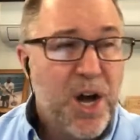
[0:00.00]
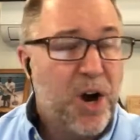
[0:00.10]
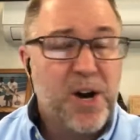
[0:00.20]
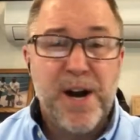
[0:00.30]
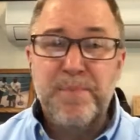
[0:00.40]

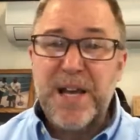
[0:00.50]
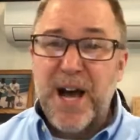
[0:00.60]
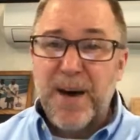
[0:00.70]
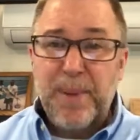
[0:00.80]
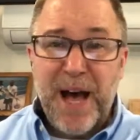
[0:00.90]
are going to be
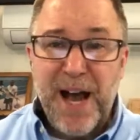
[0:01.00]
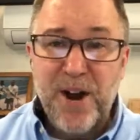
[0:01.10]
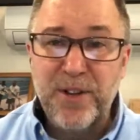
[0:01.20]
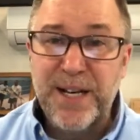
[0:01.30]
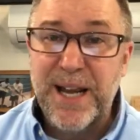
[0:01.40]
up
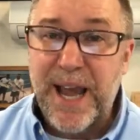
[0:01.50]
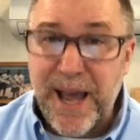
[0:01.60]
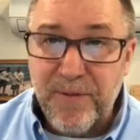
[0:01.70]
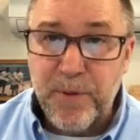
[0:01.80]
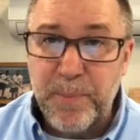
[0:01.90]
higher than they
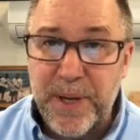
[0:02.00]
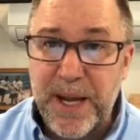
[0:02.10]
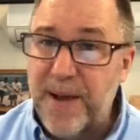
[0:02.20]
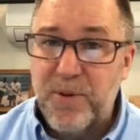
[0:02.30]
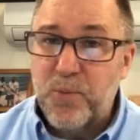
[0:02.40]

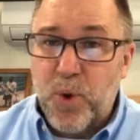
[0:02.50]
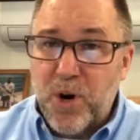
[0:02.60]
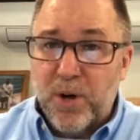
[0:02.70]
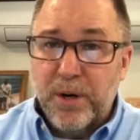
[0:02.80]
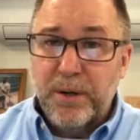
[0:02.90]
ever
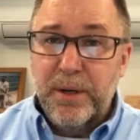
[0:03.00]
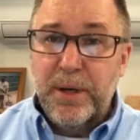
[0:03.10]
were